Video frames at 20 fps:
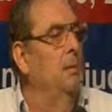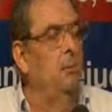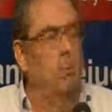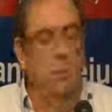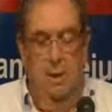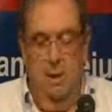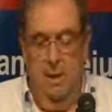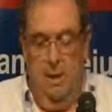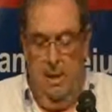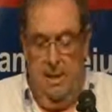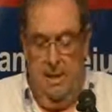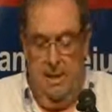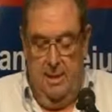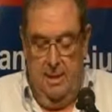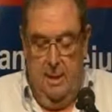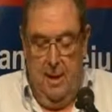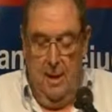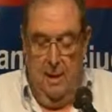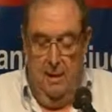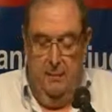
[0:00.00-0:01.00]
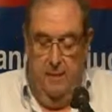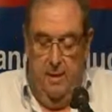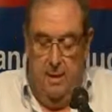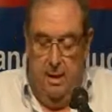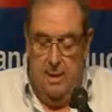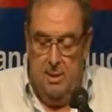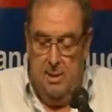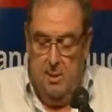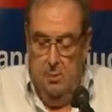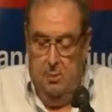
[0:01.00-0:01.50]
will start
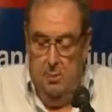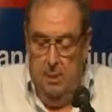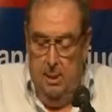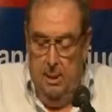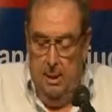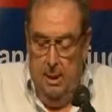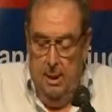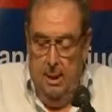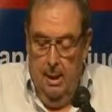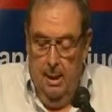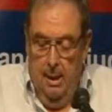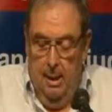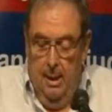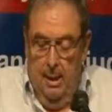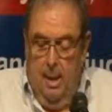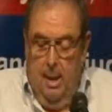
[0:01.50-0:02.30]
very soon.